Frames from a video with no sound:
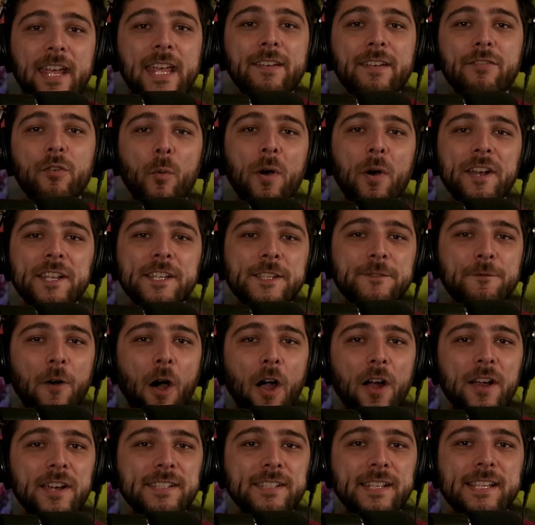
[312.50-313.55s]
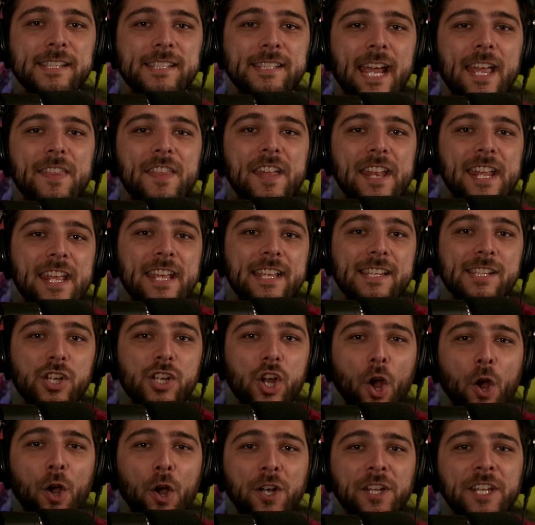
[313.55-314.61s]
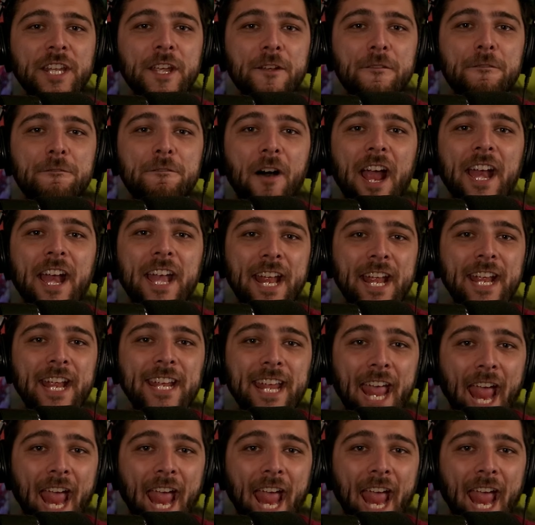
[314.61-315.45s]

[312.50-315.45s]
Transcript: He even went as far as to say that he is currently fighting